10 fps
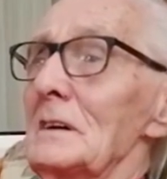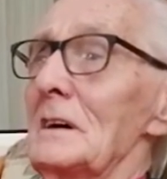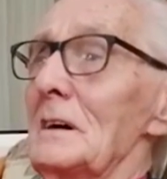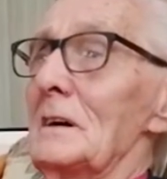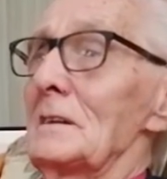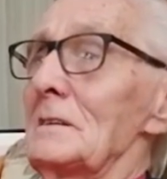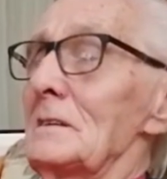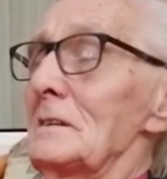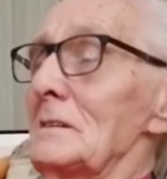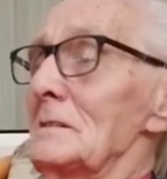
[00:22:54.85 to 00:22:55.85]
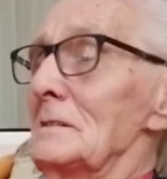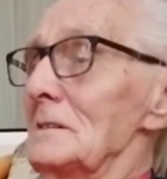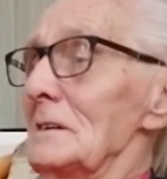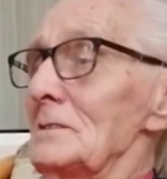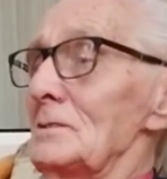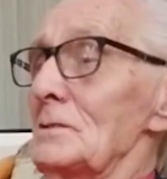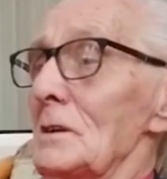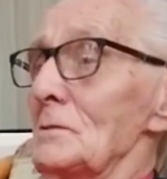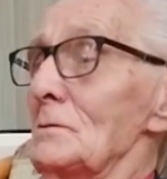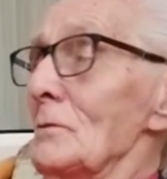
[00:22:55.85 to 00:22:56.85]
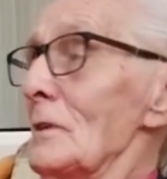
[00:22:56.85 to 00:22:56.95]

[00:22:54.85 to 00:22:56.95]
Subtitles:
and she said, you don't think